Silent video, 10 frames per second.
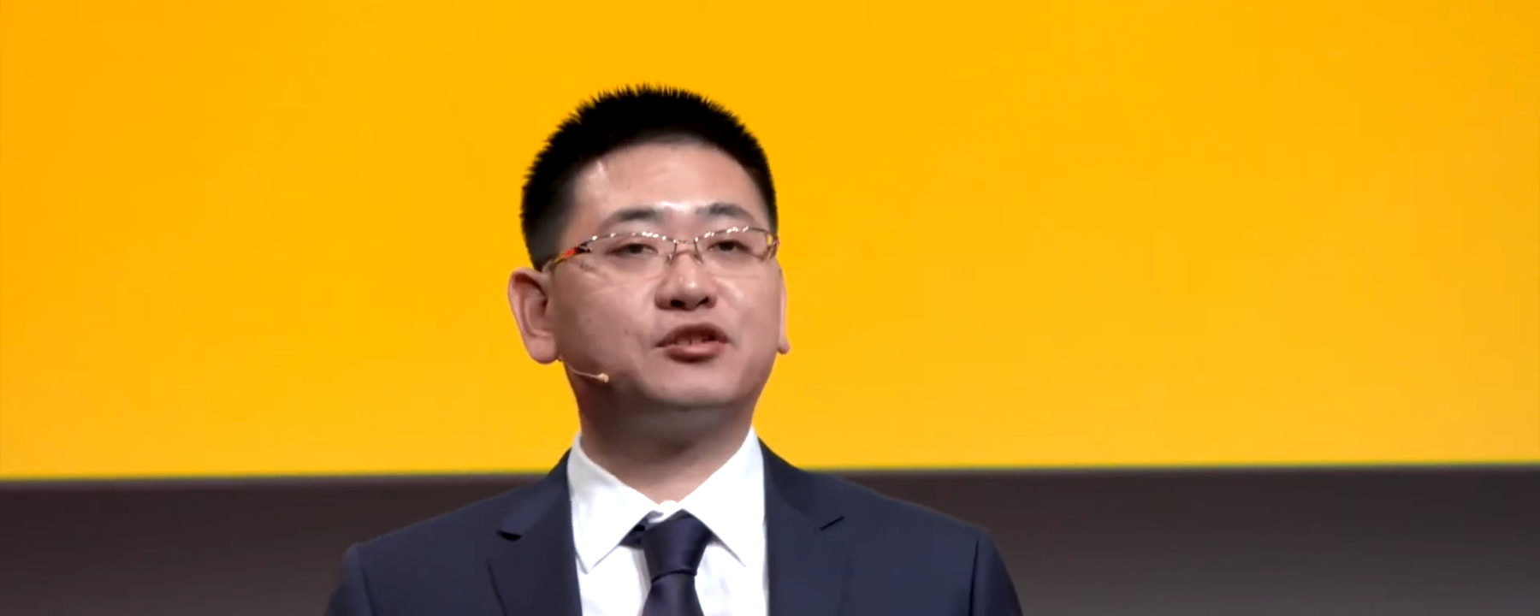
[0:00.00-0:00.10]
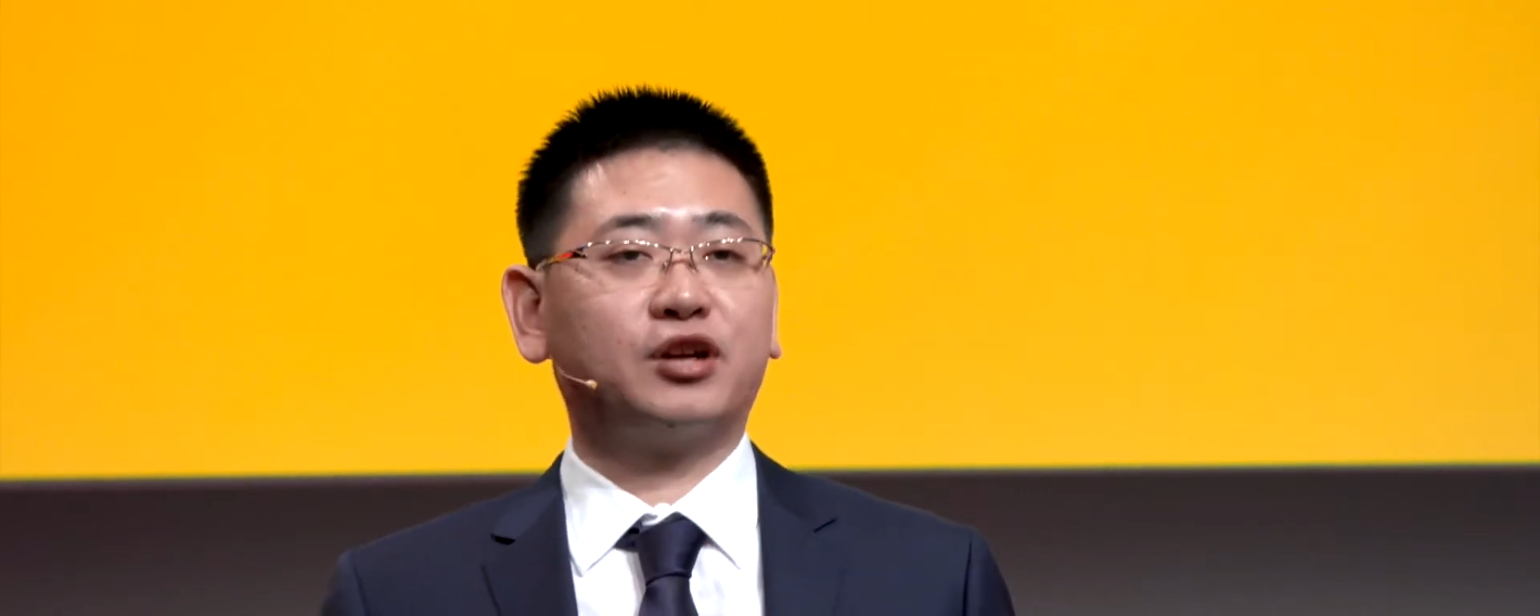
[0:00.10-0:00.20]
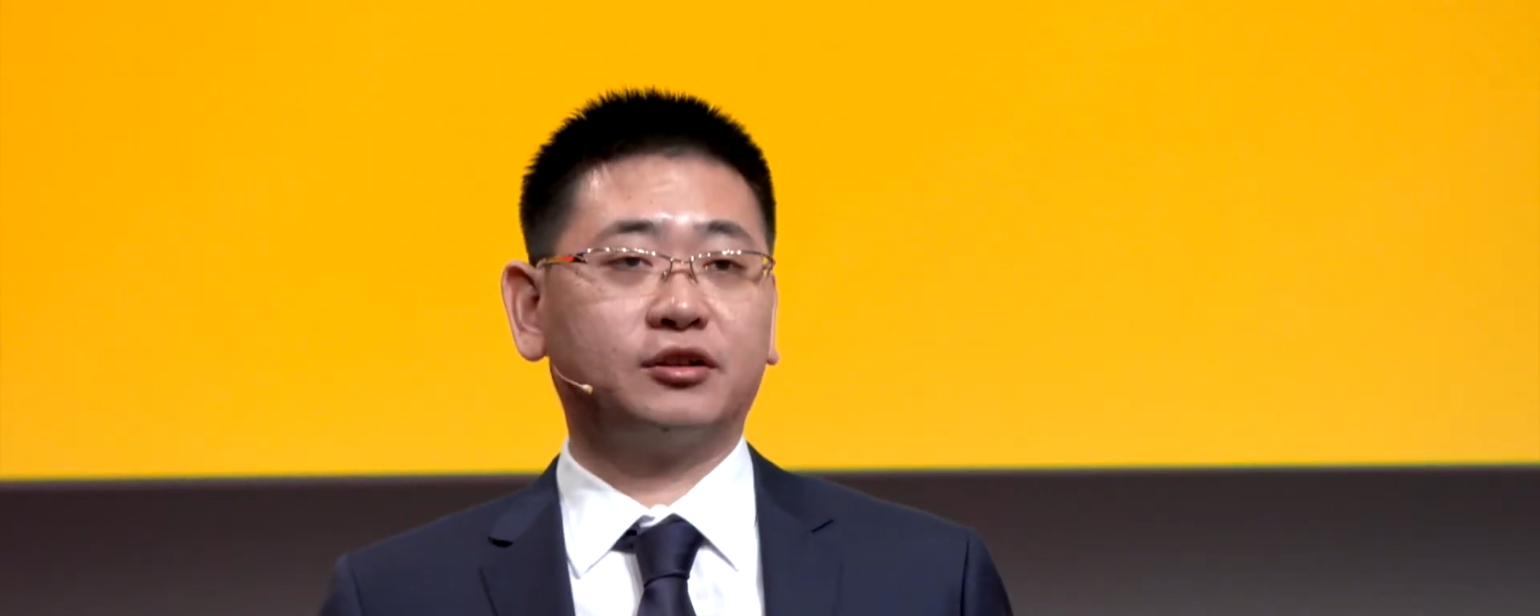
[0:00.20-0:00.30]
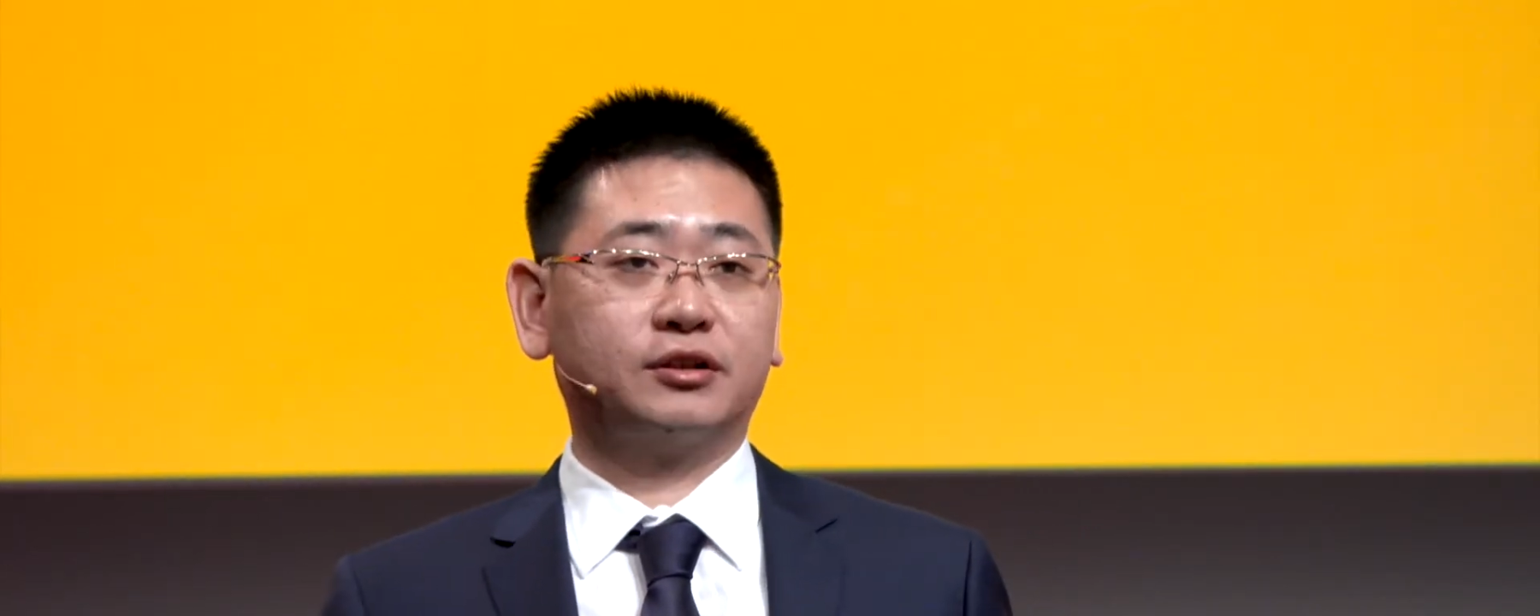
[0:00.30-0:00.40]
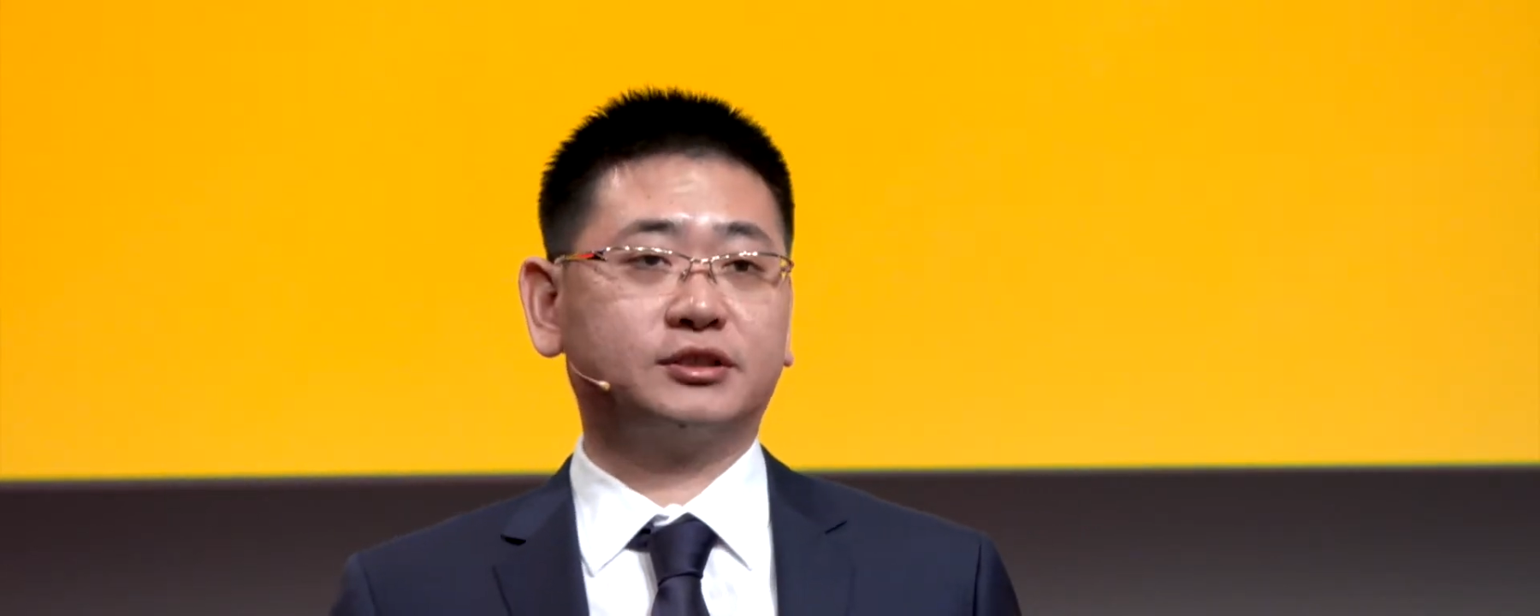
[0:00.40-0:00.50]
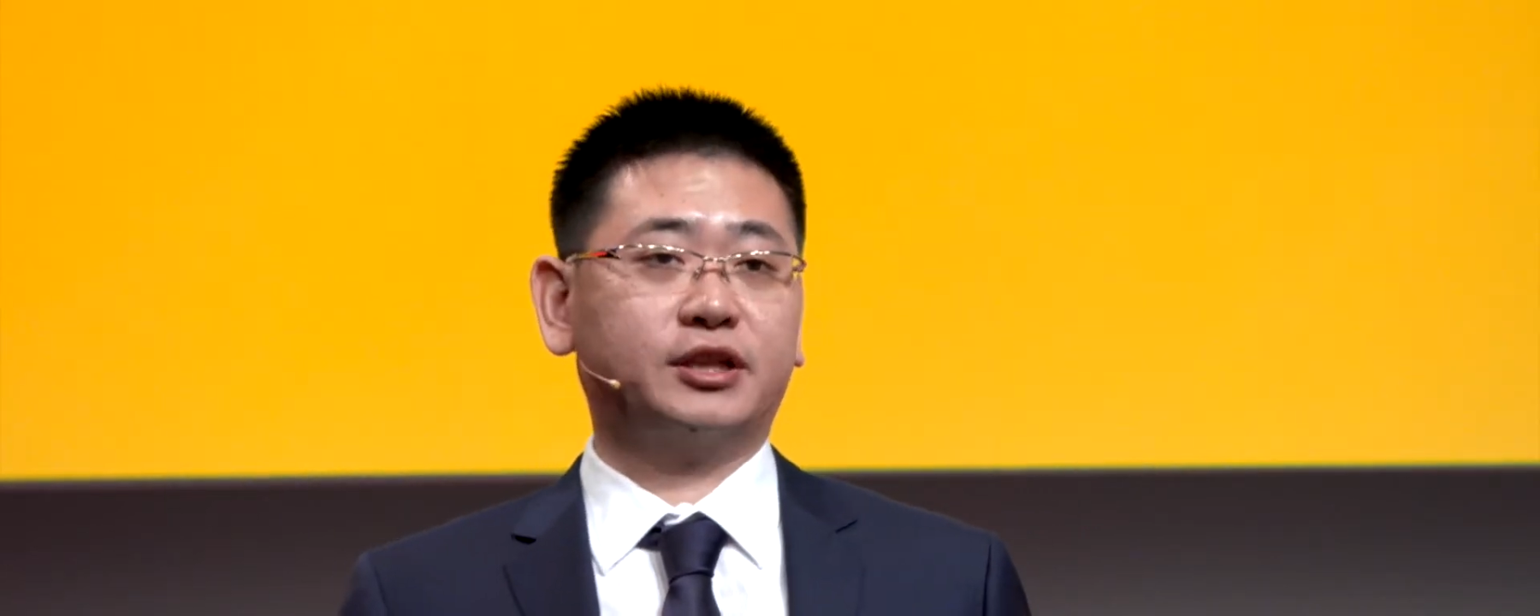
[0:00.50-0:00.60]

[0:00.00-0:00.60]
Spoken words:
charger